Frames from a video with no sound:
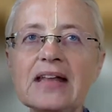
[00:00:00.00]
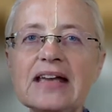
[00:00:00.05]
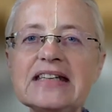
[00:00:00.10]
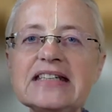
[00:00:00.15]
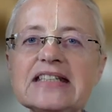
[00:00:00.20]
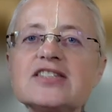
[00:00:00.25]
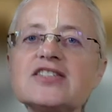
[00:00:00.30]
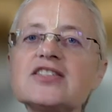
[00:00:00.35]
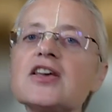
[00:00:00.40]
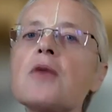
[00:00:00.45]

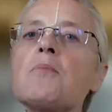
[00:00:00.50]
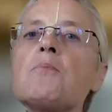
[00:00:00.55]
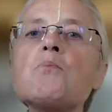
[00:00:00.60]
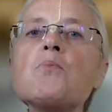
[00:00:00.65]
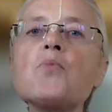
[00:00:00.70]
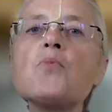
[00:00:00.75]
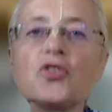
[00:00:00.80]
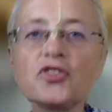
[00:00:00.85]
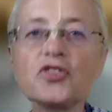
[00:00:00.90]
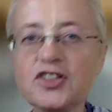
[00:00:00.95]
this
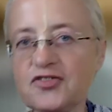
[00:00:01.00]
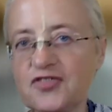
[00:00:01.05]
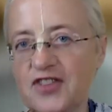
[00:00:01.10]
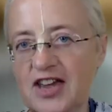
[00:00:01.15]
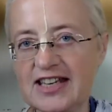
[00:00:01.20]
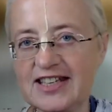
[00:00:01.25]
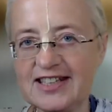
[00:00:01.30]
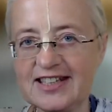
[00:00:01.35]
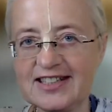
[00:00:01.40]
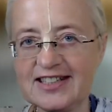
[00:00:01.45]

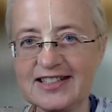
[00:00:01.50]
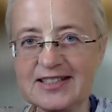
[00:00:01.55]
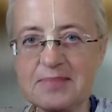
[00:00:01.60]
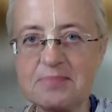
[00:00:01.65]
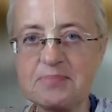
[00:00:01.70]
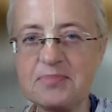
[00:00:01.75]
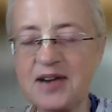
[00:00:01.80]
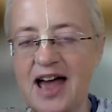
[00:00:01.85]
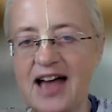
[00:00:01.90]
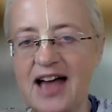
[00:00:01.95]
motivated
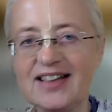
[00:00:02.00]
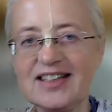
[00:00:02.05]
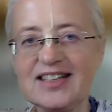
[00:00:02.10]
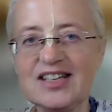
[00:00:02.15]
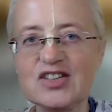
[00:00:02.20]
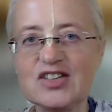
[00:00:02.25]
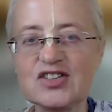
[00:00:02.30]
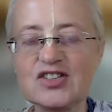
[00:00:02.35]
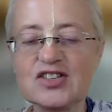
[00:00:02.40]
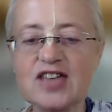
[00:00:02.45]

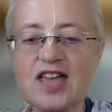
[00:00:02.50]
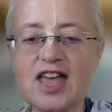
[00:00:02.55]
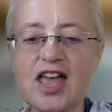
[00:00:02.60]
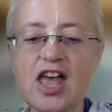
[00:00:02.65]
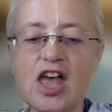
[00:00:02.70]
practice,